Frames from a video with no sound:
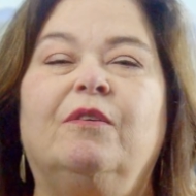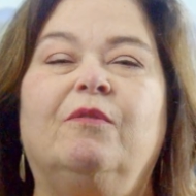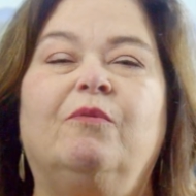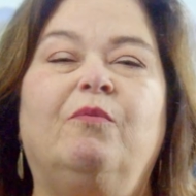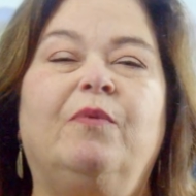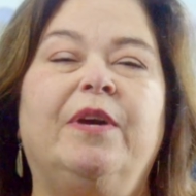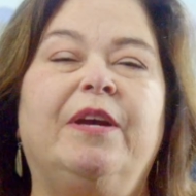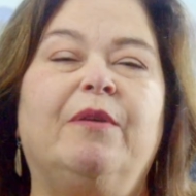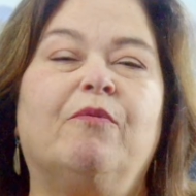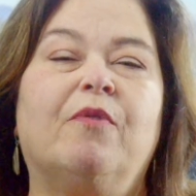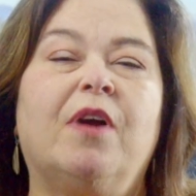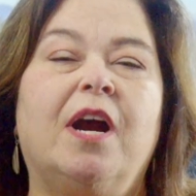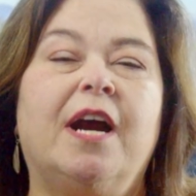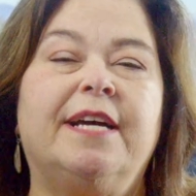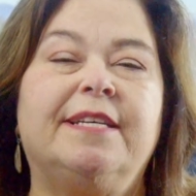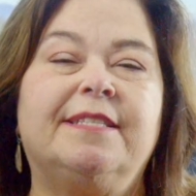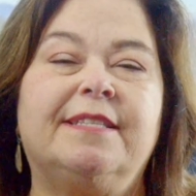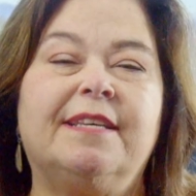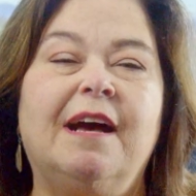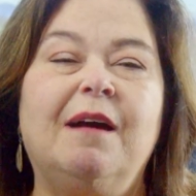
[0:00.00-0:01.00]
we
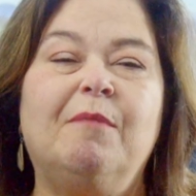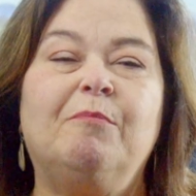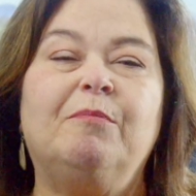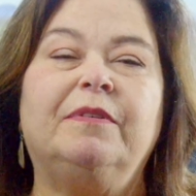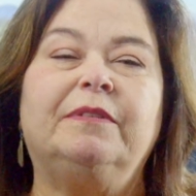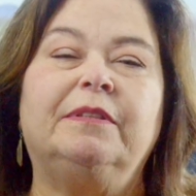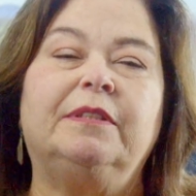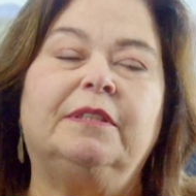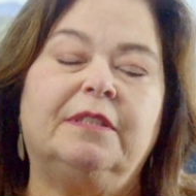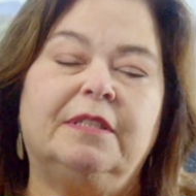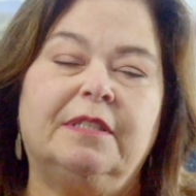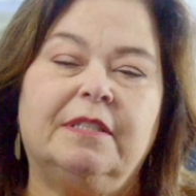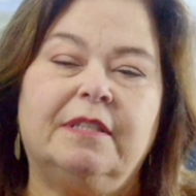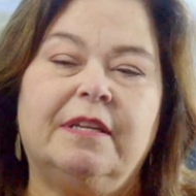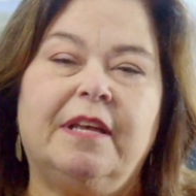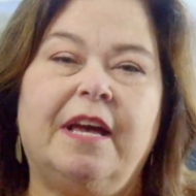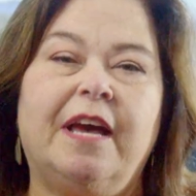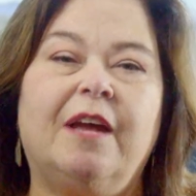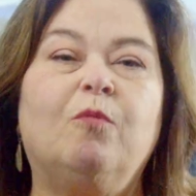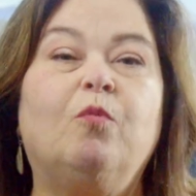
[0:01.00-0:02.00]
rise up,
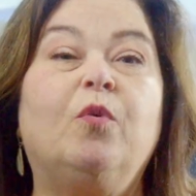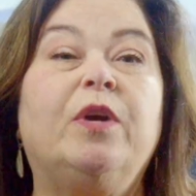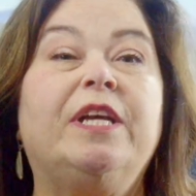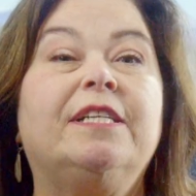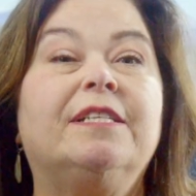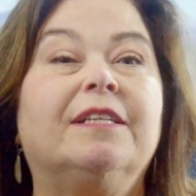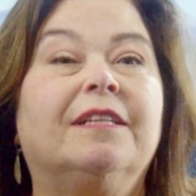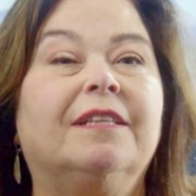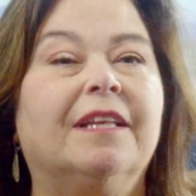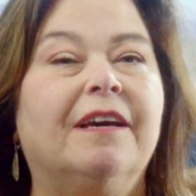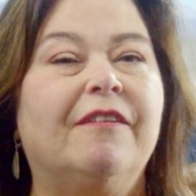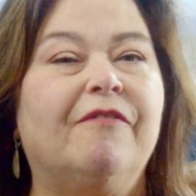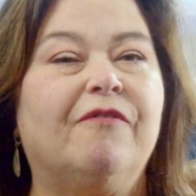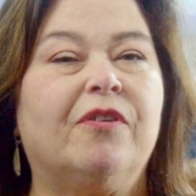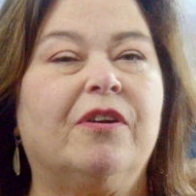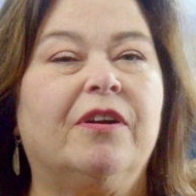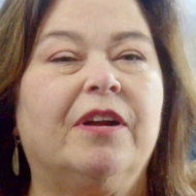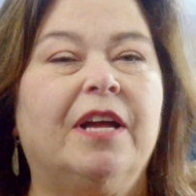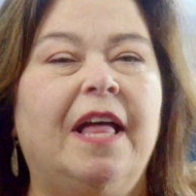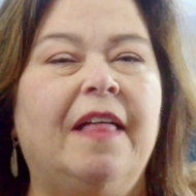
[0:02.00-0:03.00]
and we
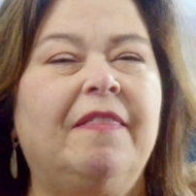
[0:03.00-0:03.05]
deliver.